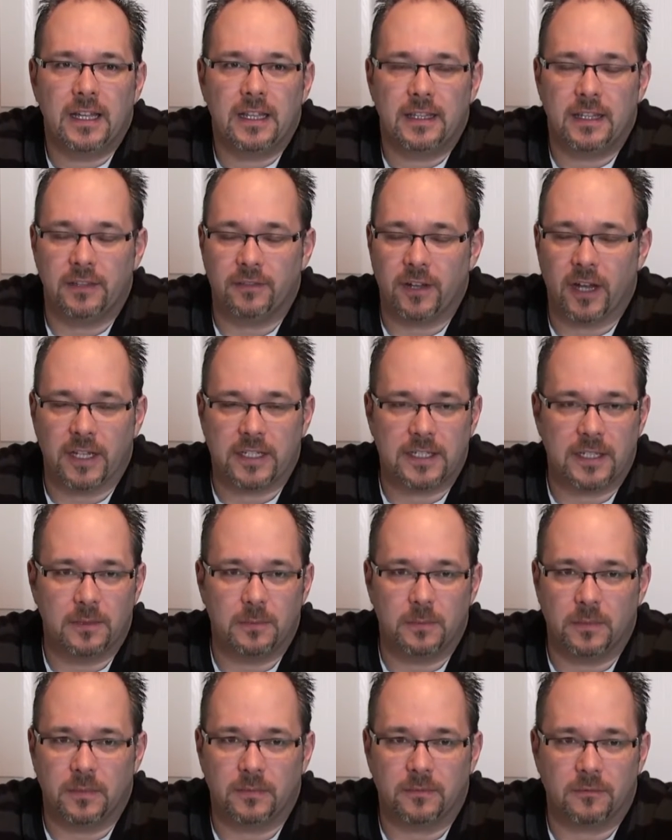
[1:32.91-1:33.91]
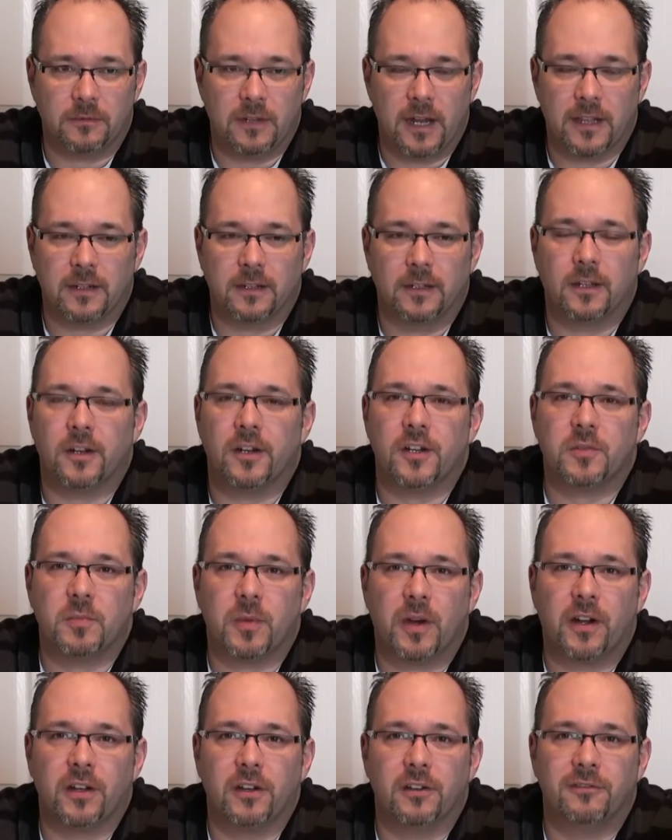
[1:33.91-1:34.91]
They've got some rather large
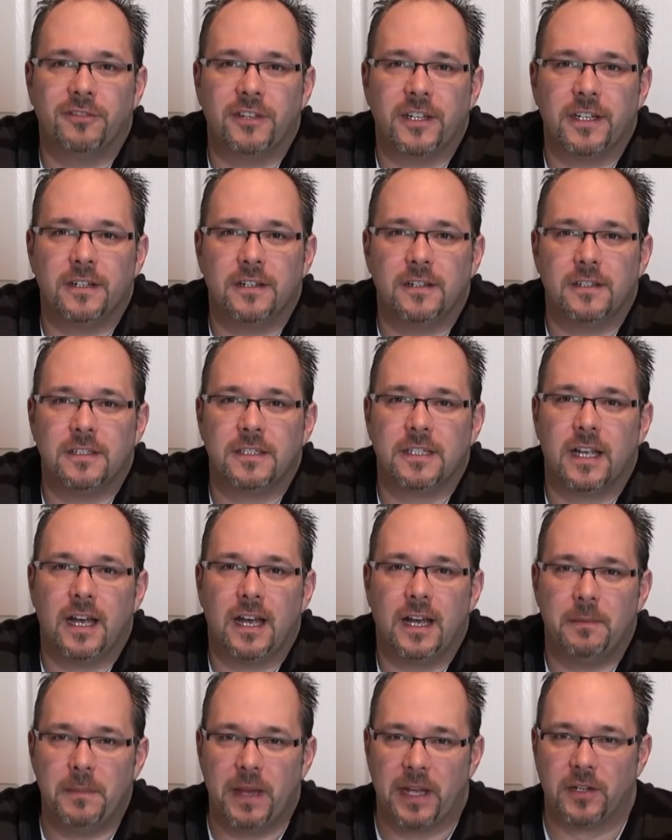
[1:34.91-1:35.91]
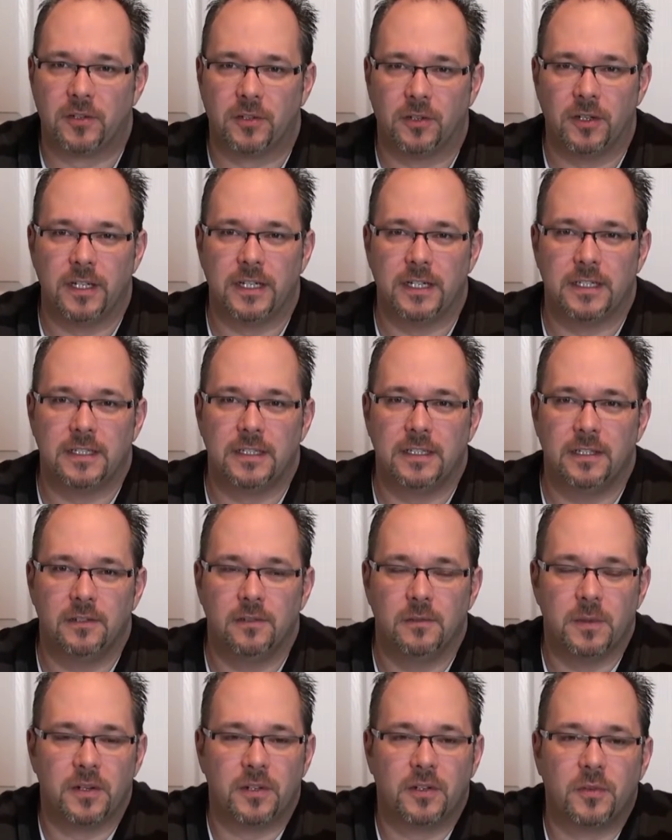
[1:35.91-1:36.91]
Mario figures. Metroid is,
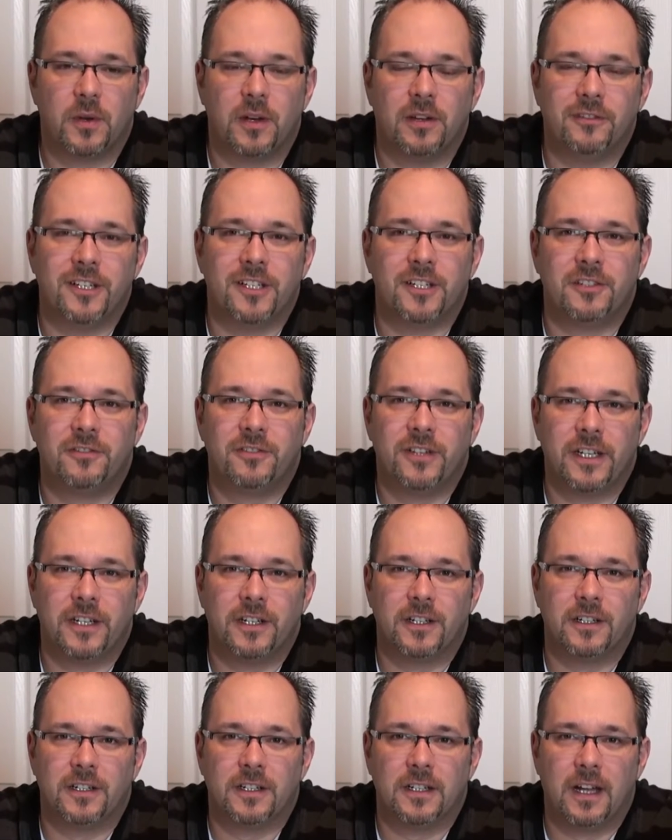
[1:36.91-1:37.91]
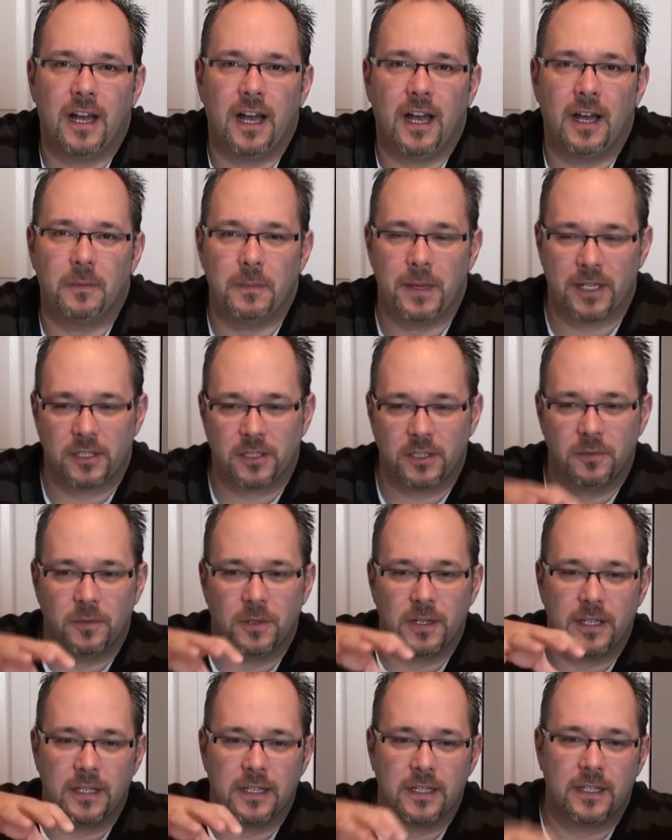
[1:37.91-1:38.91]
about a 12-inch figure. Actually,
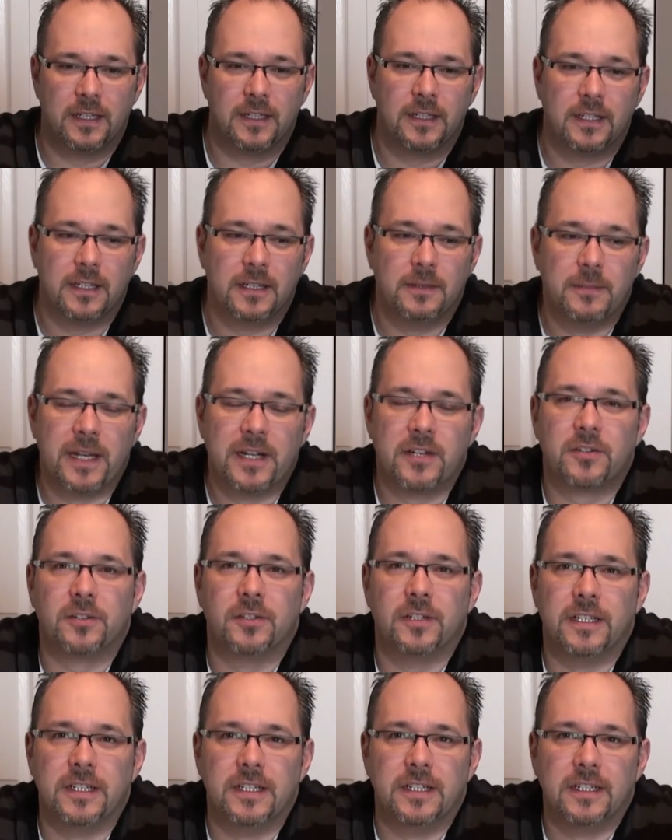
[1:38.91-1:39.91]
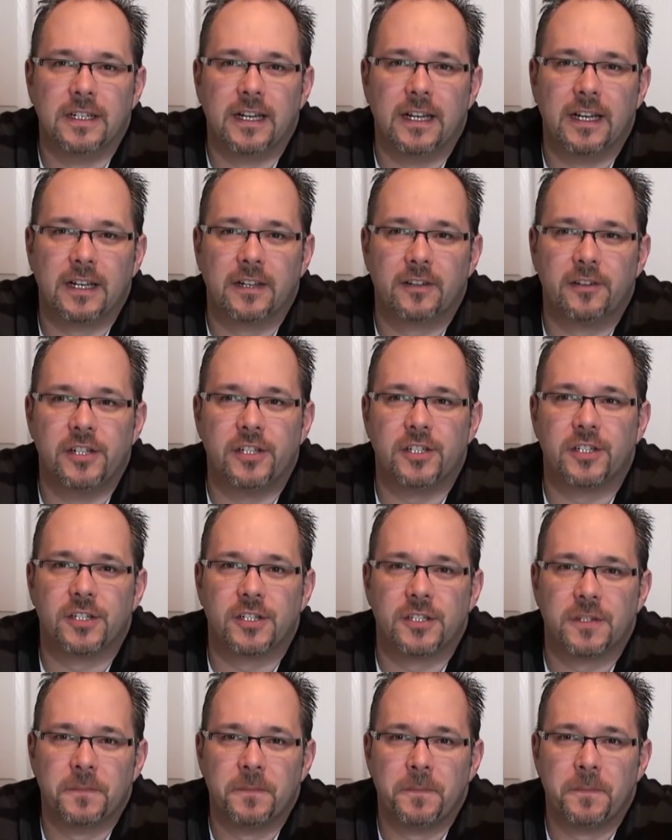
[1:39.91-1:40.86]
one of the Metroid creatures.